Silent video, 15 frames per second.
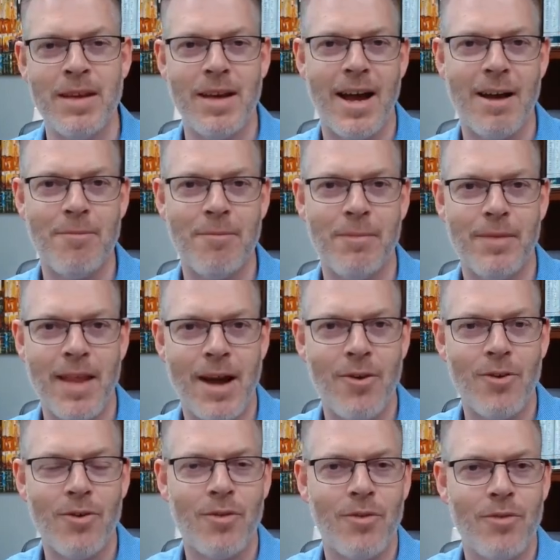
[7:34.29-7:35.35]
Um,
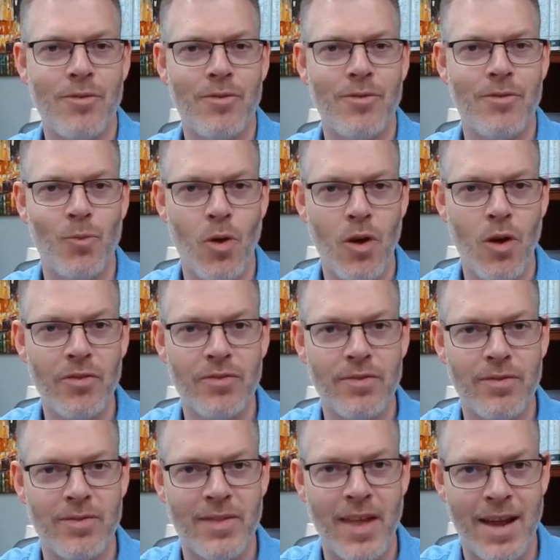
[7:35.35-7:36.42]
now, what
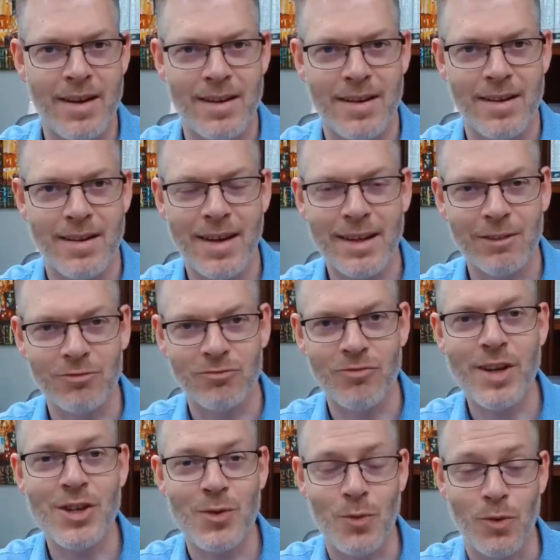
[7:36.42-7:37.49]
that little
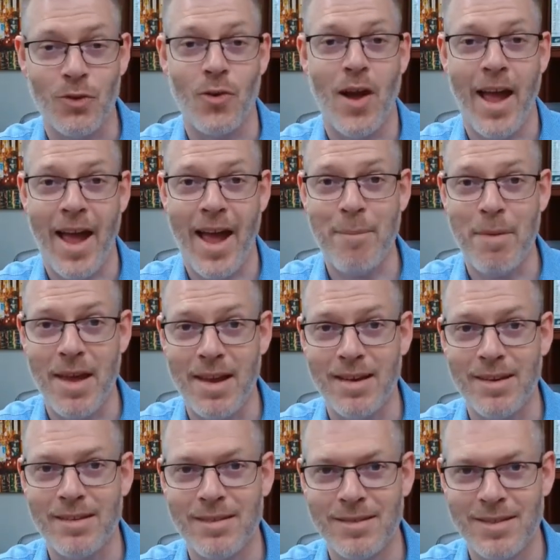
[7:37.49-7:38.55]
ritual or habit
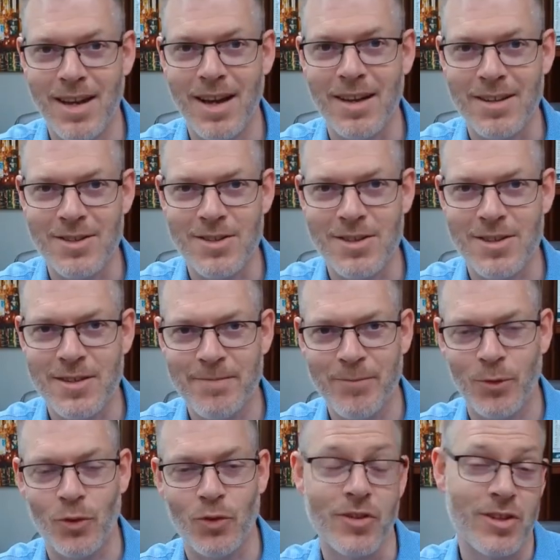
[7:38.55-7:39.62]
does,
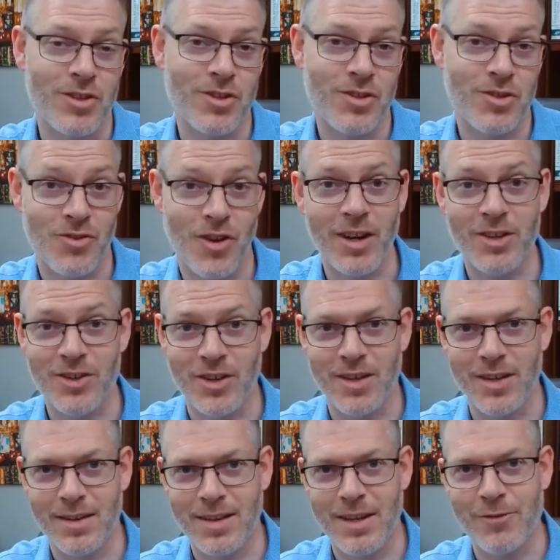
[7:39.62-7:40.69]
or the structure
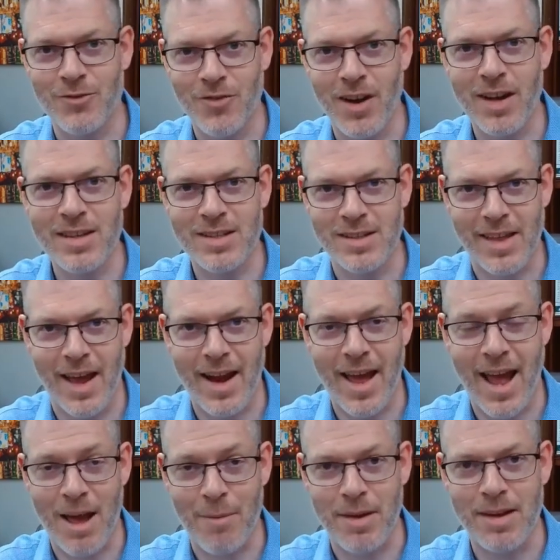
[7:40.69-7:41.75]
that gives rise to that
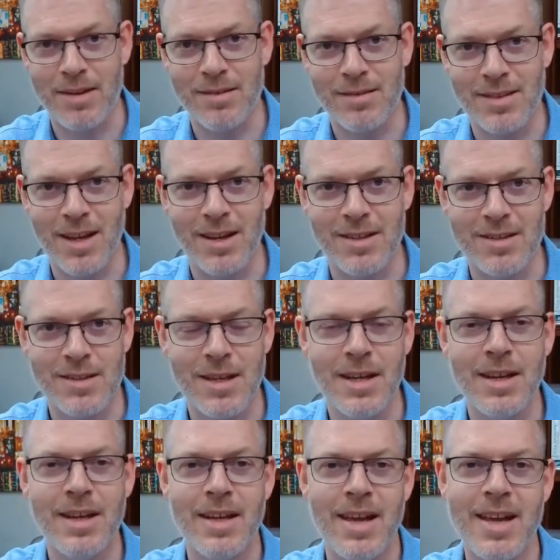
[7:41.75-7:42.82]
habit, does
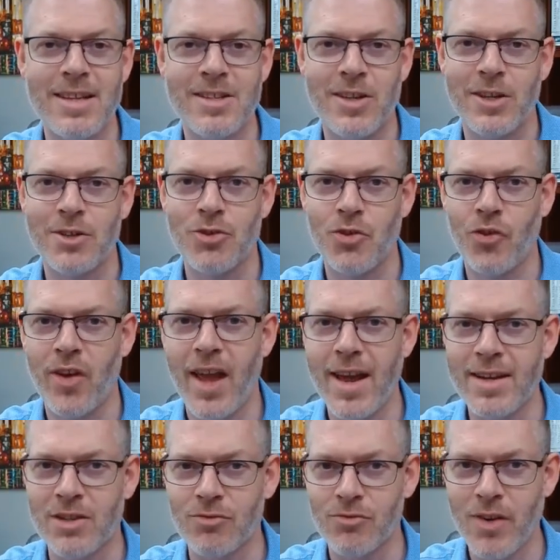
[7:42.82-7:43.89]
is to
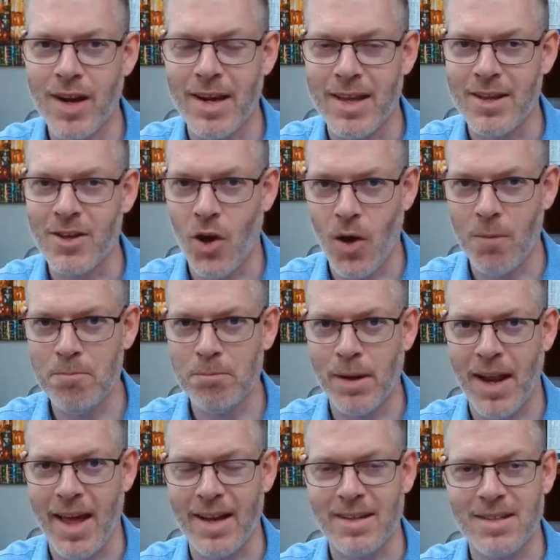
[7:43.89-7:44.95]
create a really
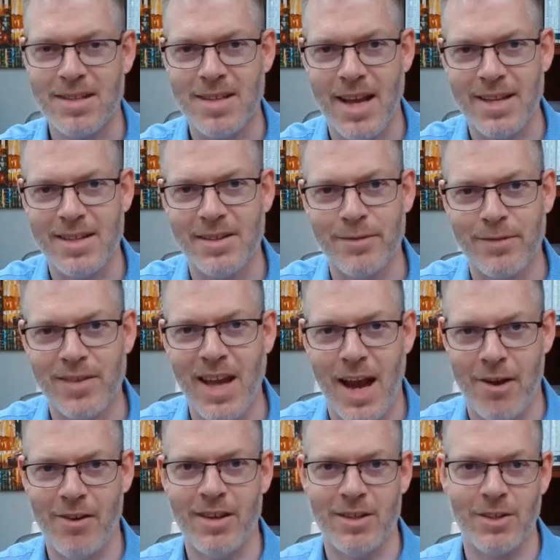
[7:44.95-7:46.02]
complex set of
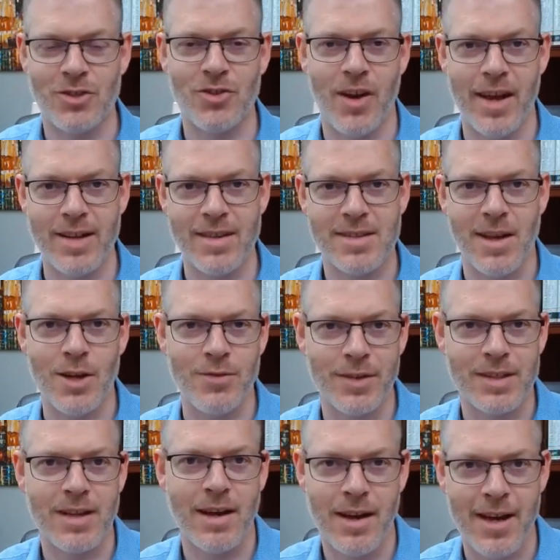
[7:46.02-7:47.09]
character traits over
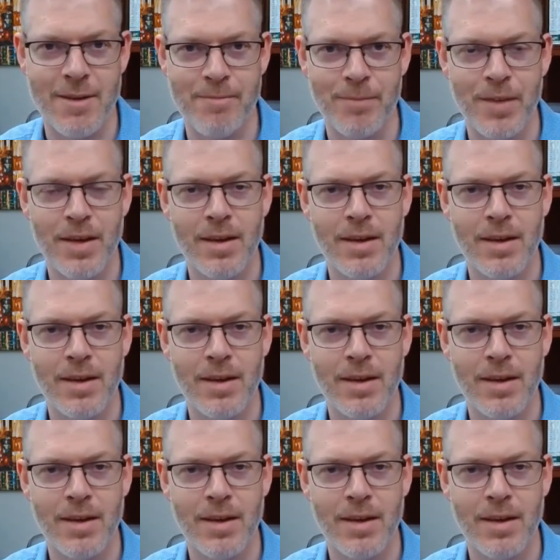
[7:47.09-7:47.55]
time.